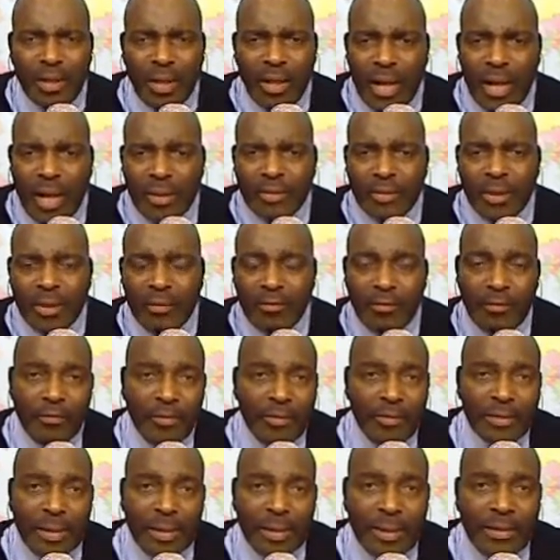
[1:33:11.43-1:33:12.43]
logic of it.
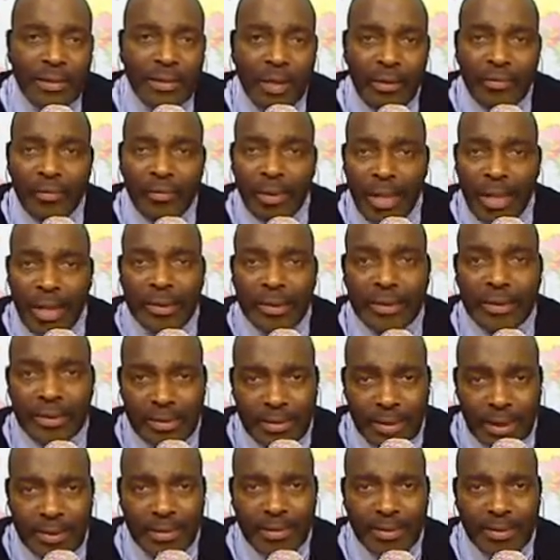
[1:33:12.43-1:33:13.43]
First, I never liked the
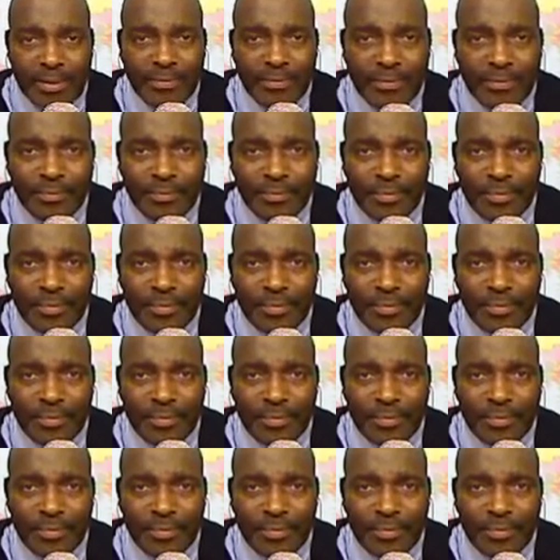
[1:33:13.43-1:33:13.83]
taste.